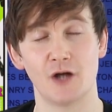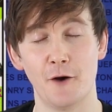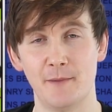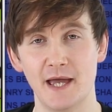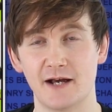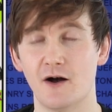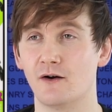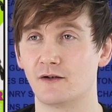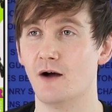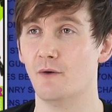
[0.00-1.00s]
go big
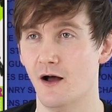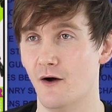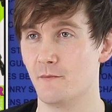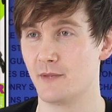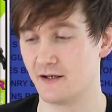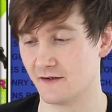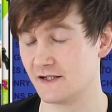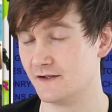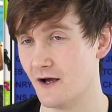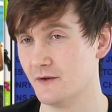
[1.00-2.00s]
or go home, because
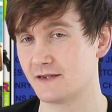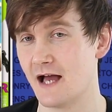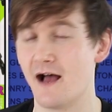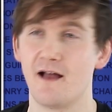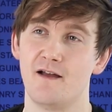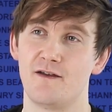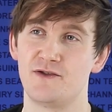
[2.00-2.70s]
it's noted that